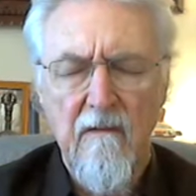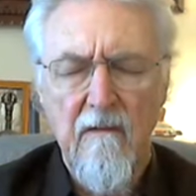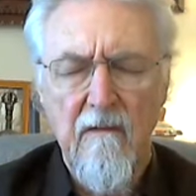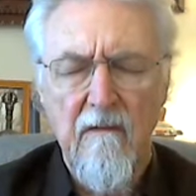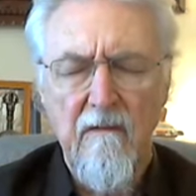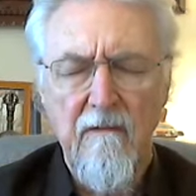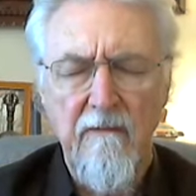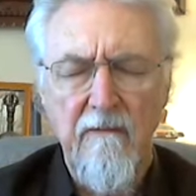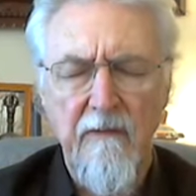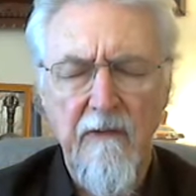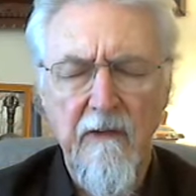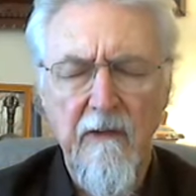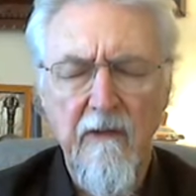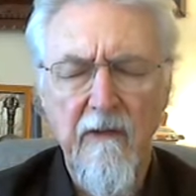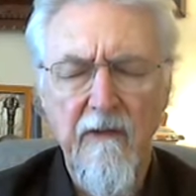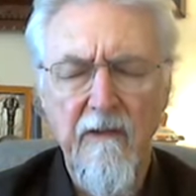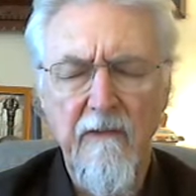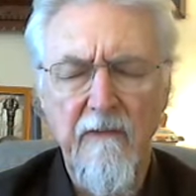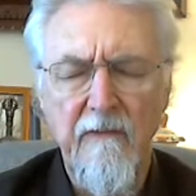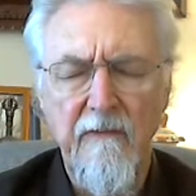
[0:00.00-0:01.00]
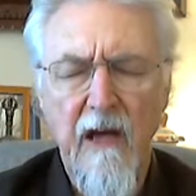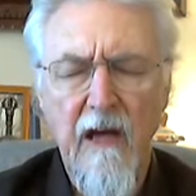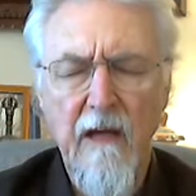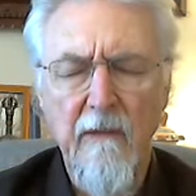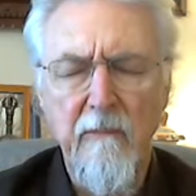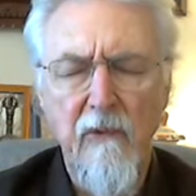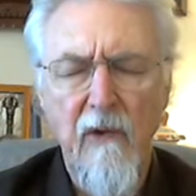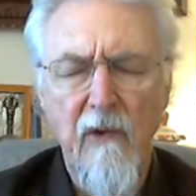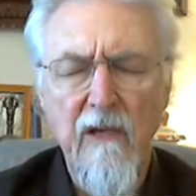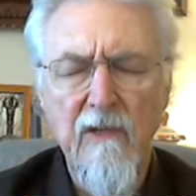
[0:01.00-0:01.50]
And feel the
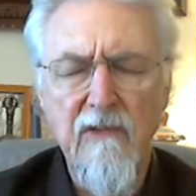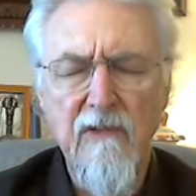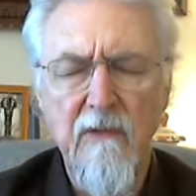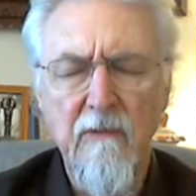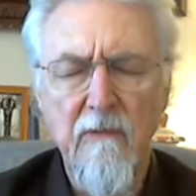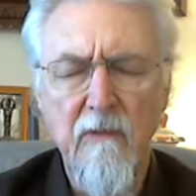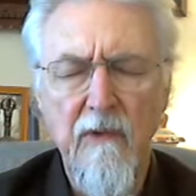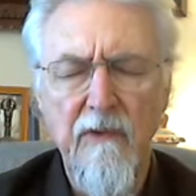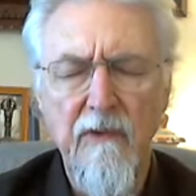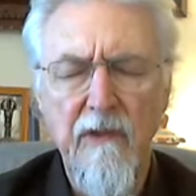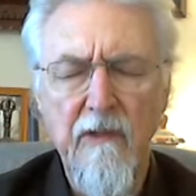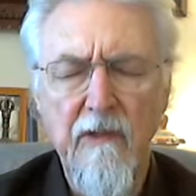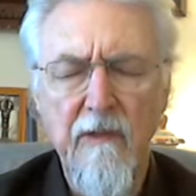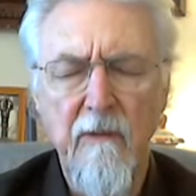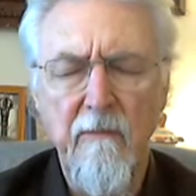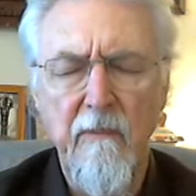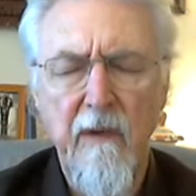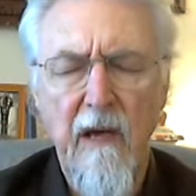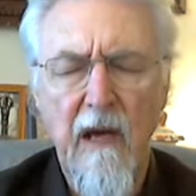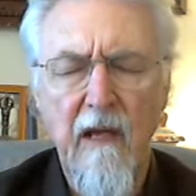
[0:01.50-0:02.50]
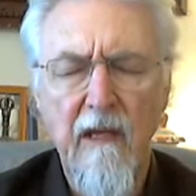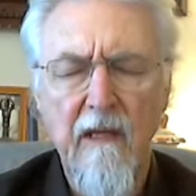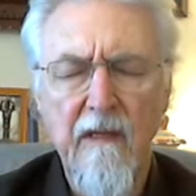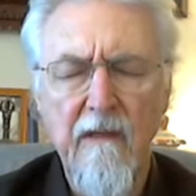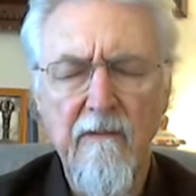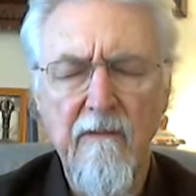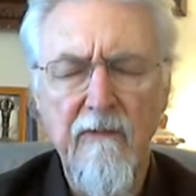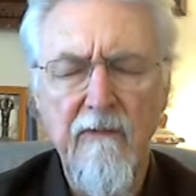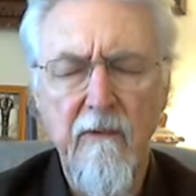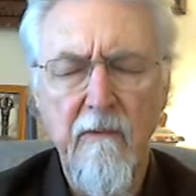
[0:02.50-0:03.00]
vibration within your
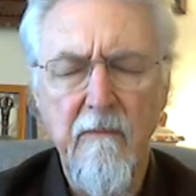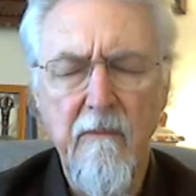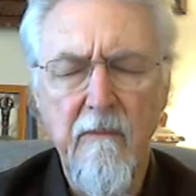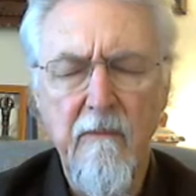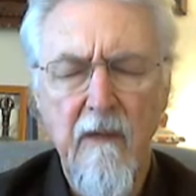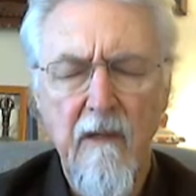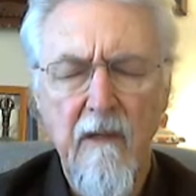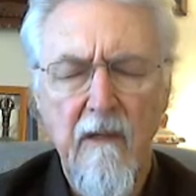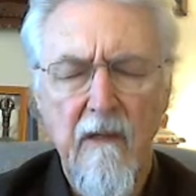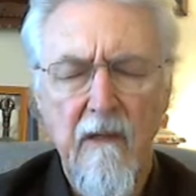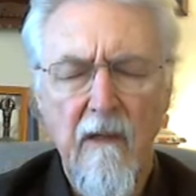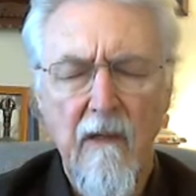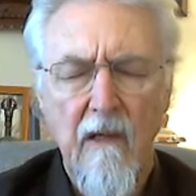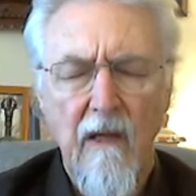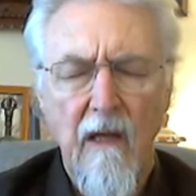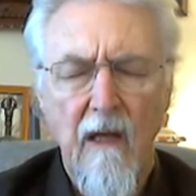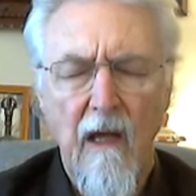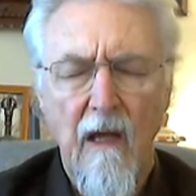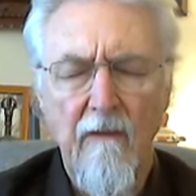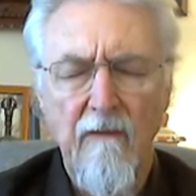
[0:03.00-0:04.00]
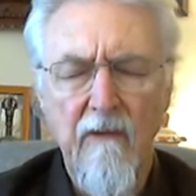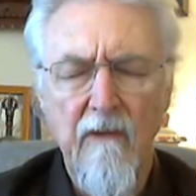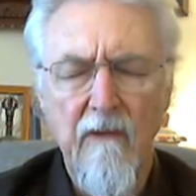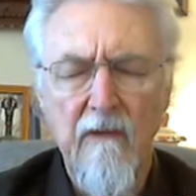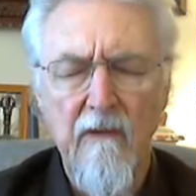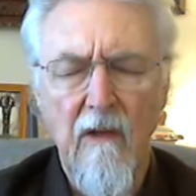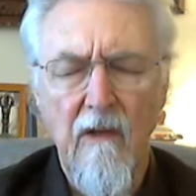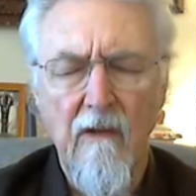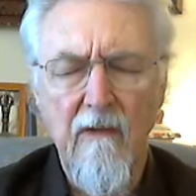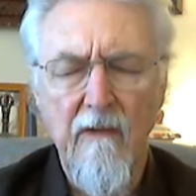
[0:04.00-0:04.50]
body from having
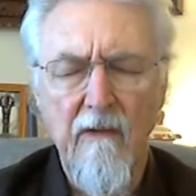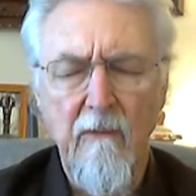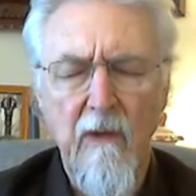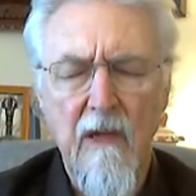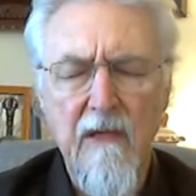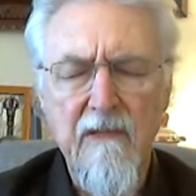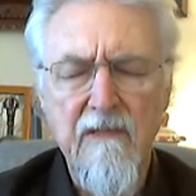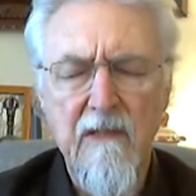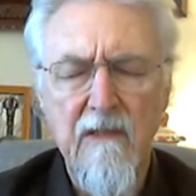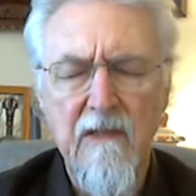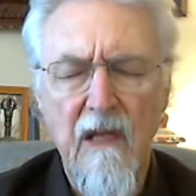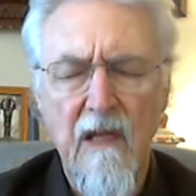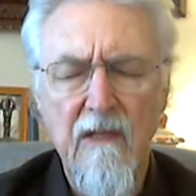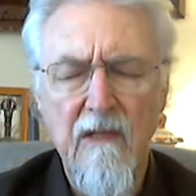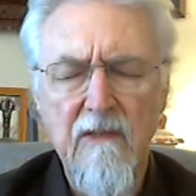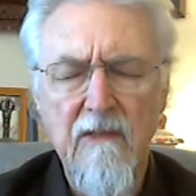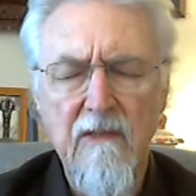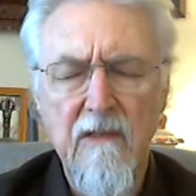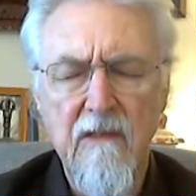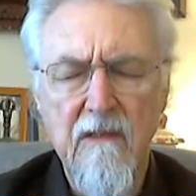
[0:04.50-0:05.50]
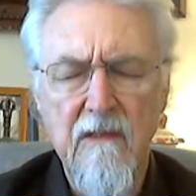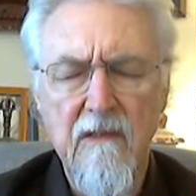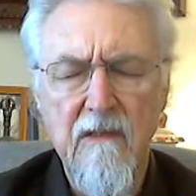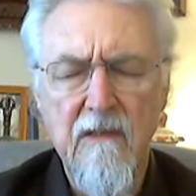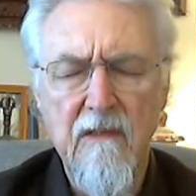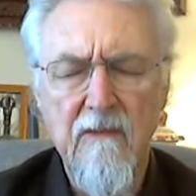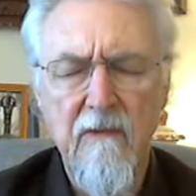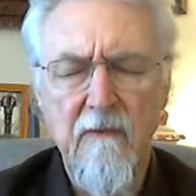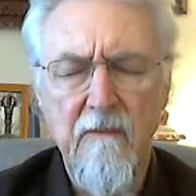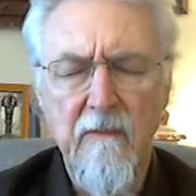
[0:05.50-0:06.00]
done the
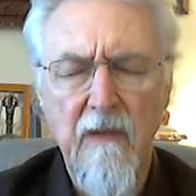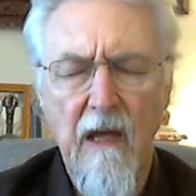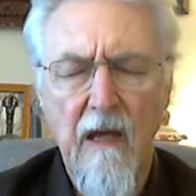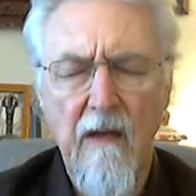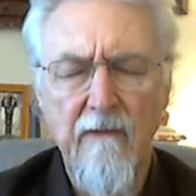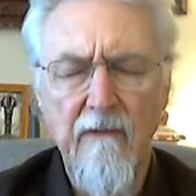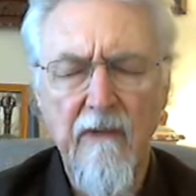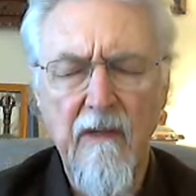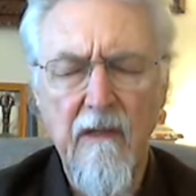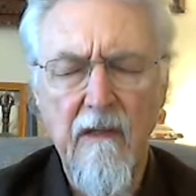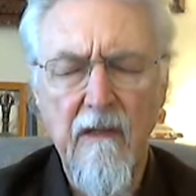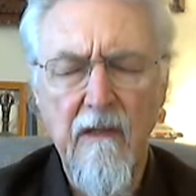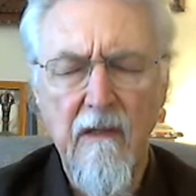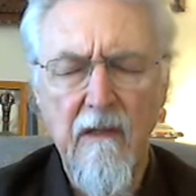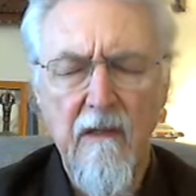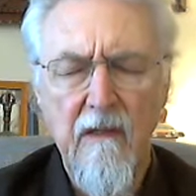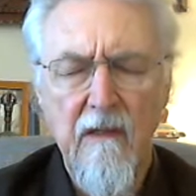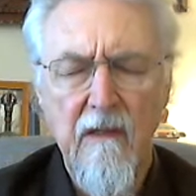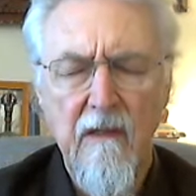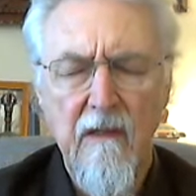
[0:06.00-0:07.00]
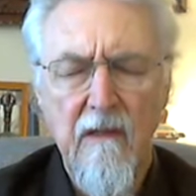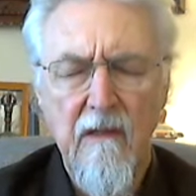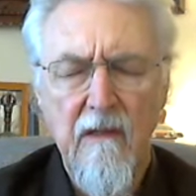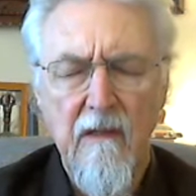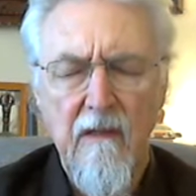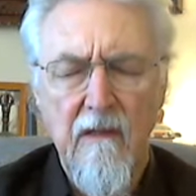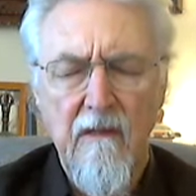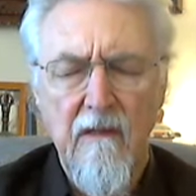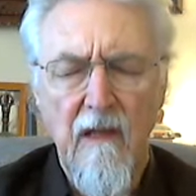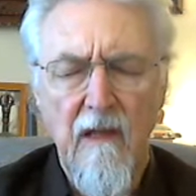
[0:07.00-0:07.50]
recitations, from having
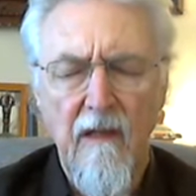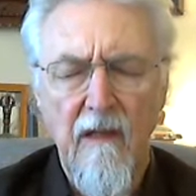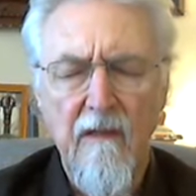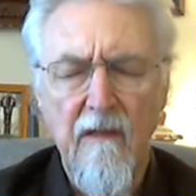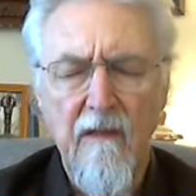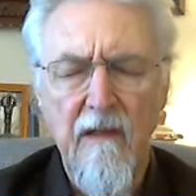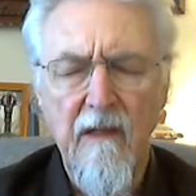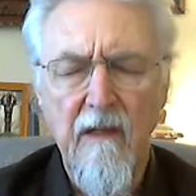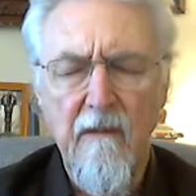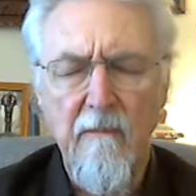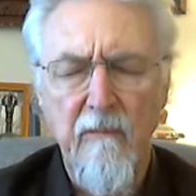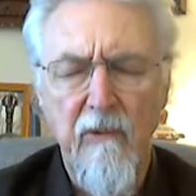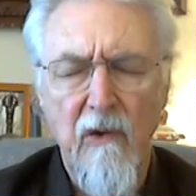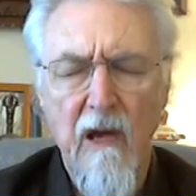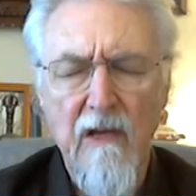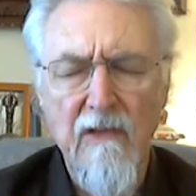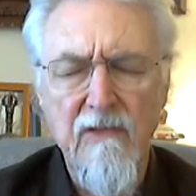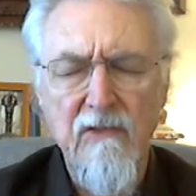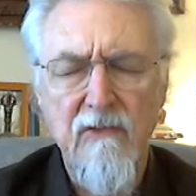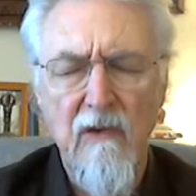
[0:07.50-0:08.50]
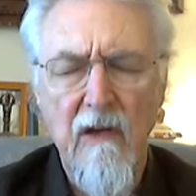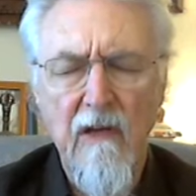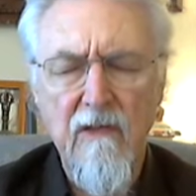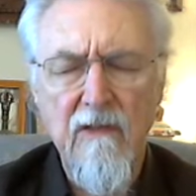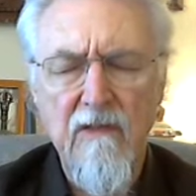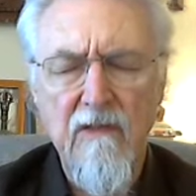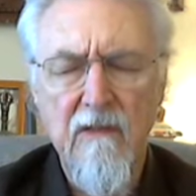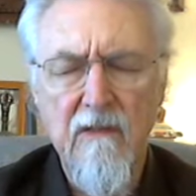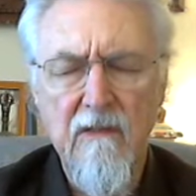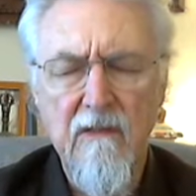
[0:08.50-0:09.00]
done the
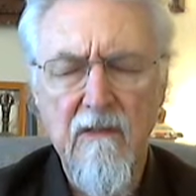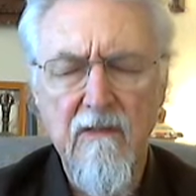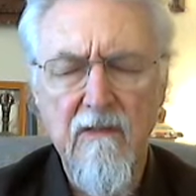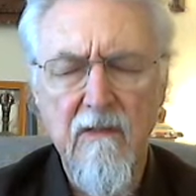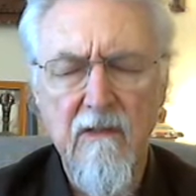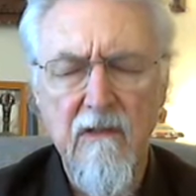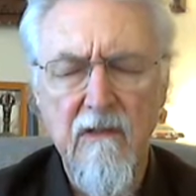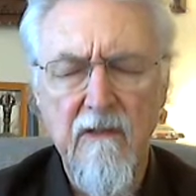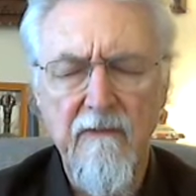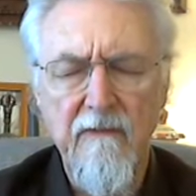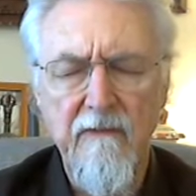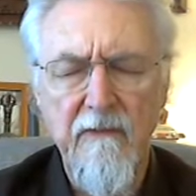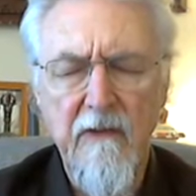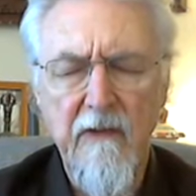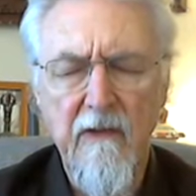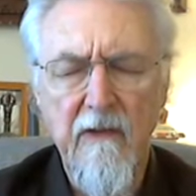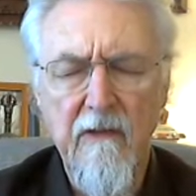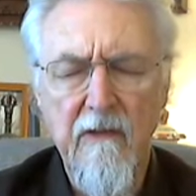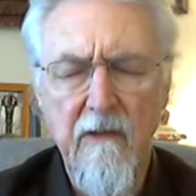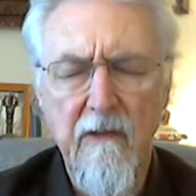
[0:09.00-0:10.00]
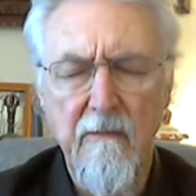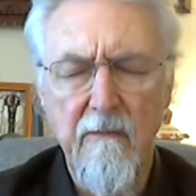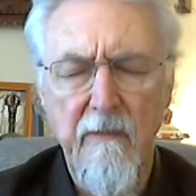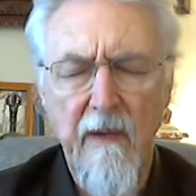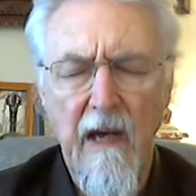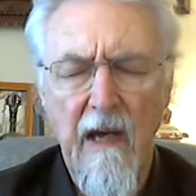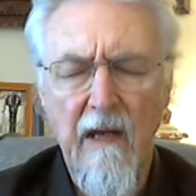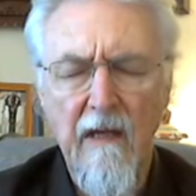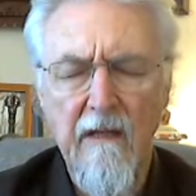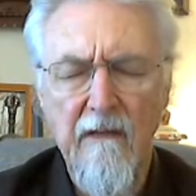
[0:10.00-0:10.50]
prostrations. You can feel your
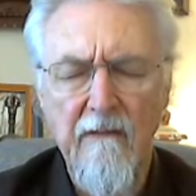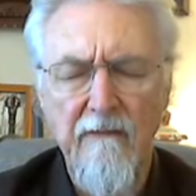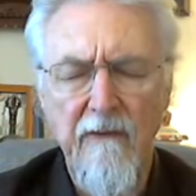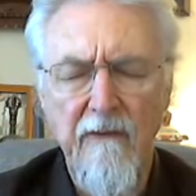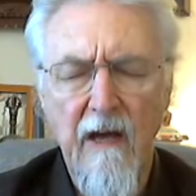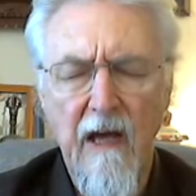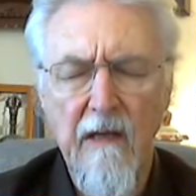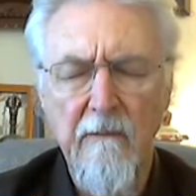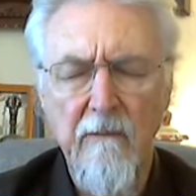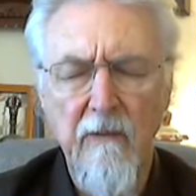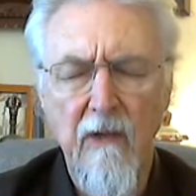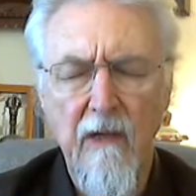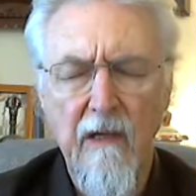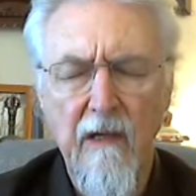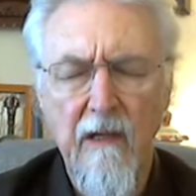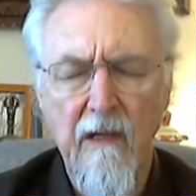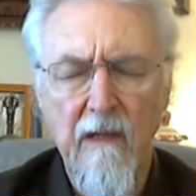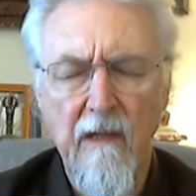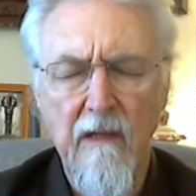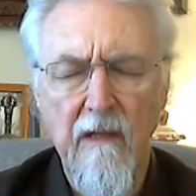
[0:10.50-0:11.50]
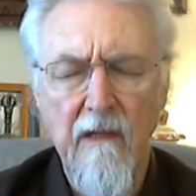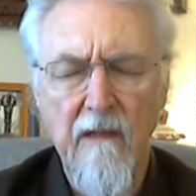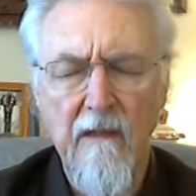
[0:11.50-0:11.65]
body vibrating.